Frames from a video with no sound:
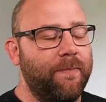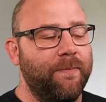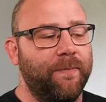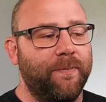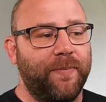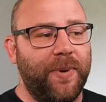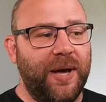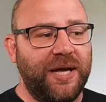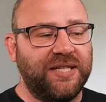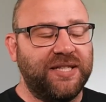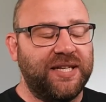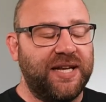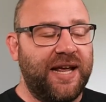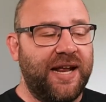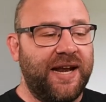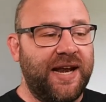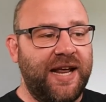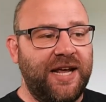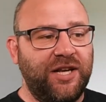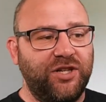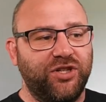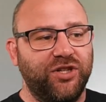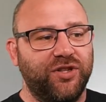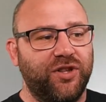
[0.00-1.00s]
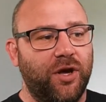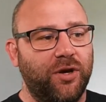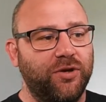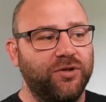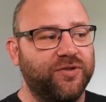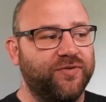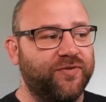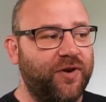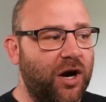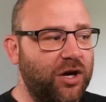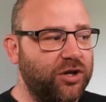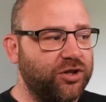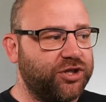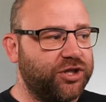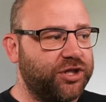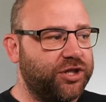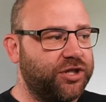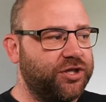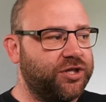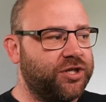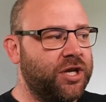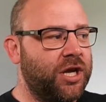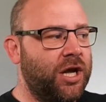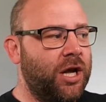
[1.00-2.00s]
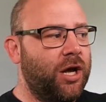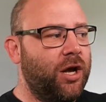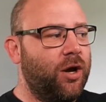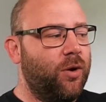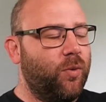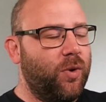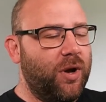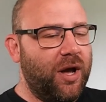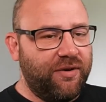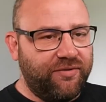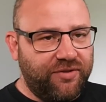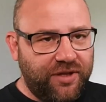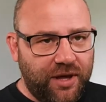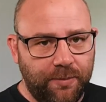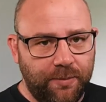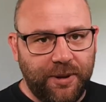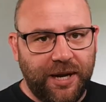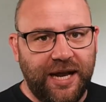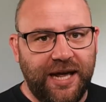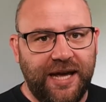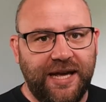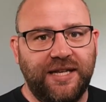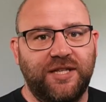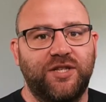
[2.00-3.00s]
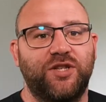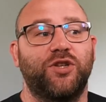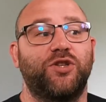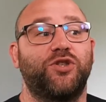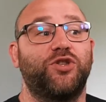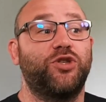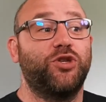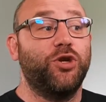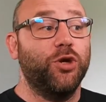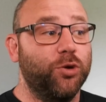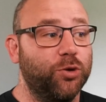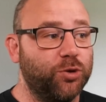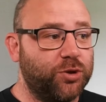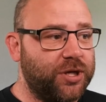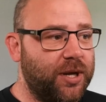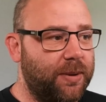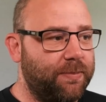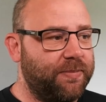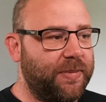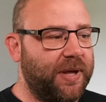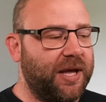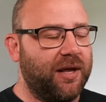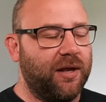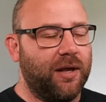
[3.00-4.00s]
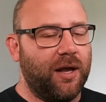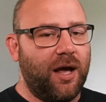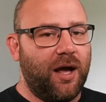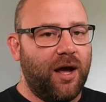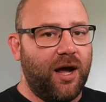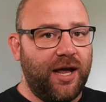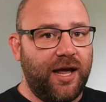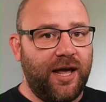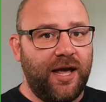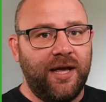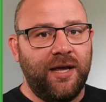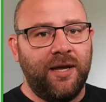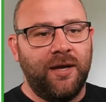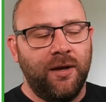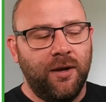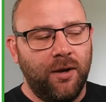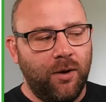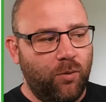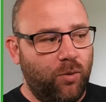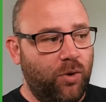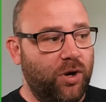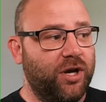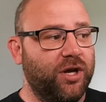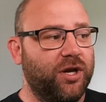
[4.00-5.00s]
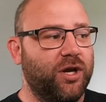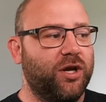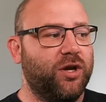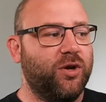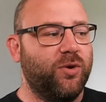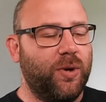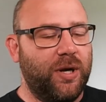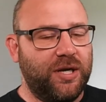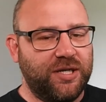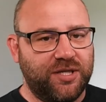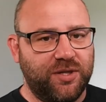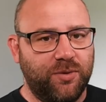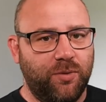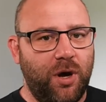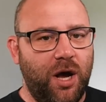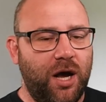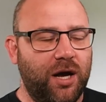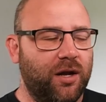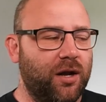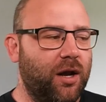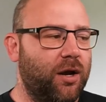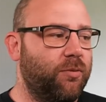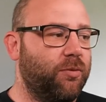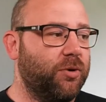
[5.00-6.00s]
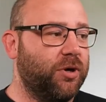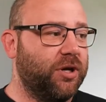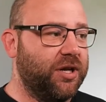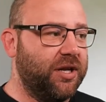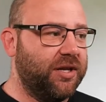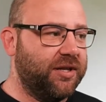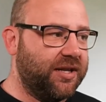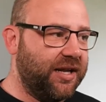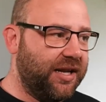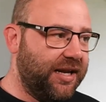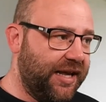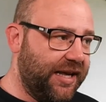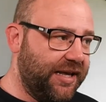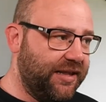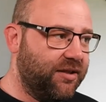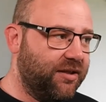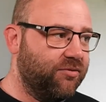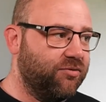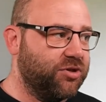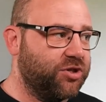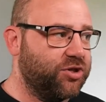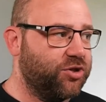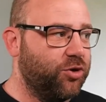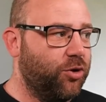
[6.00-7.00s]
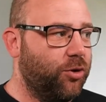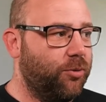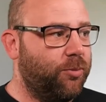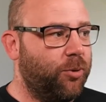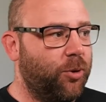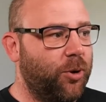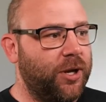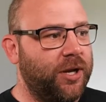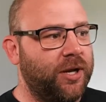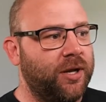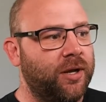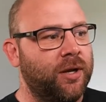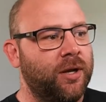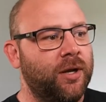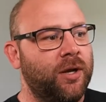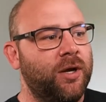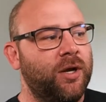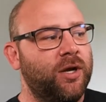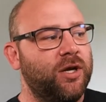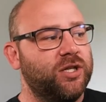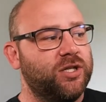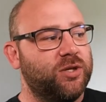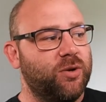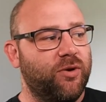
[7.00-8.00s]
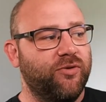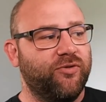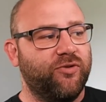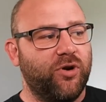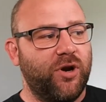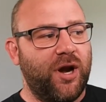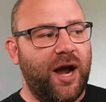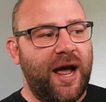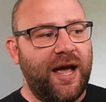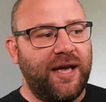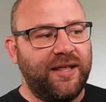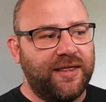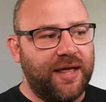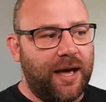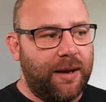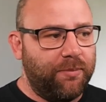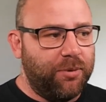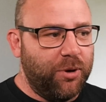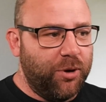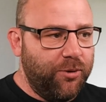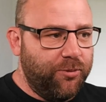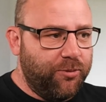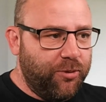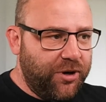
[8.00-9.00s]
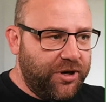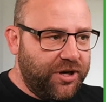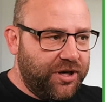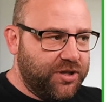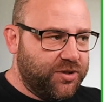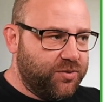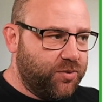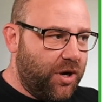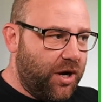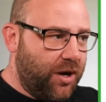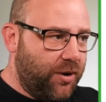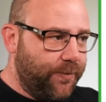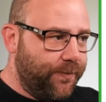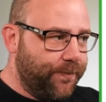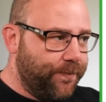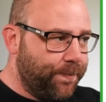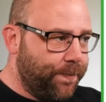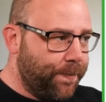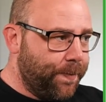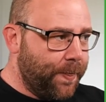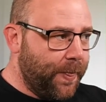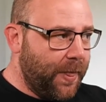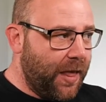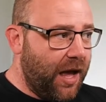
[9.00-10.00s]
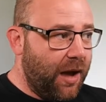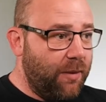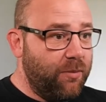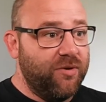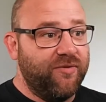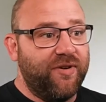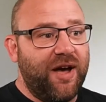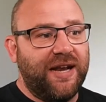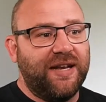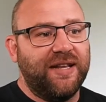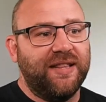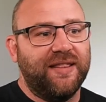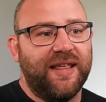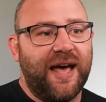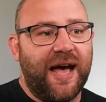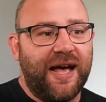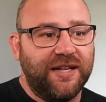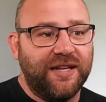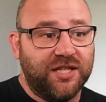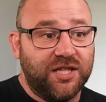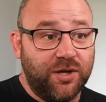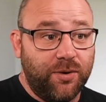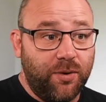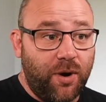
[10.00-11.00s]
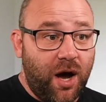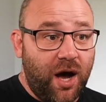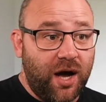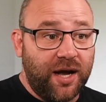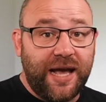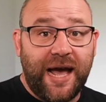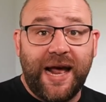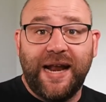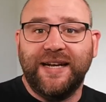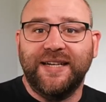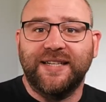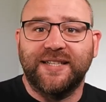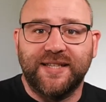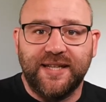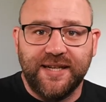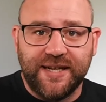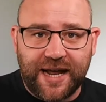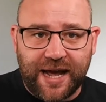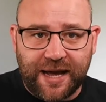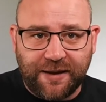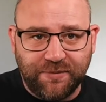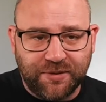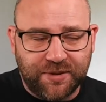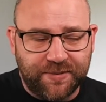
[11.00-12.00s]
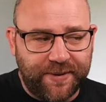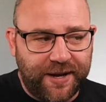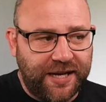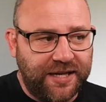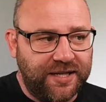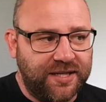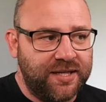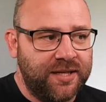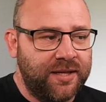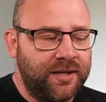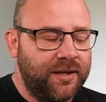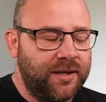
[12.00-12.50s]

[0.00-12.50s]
basically in each of those functions, we have the ability to do something, i.e. we're going to coerce the workload, we're going to delete the restore point. So we've created that blueprint as well. And we've added that to our canister namespace.